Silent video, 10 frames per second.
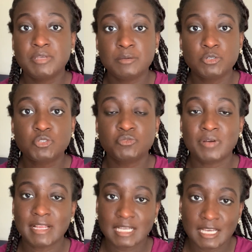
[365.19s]
be able to
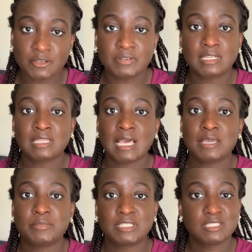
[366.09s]
write kind of in
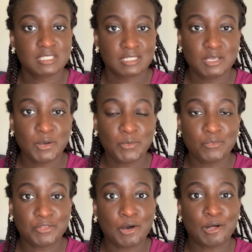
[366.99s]
alignment
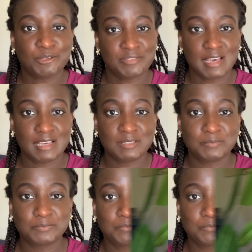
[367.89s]
with all of that.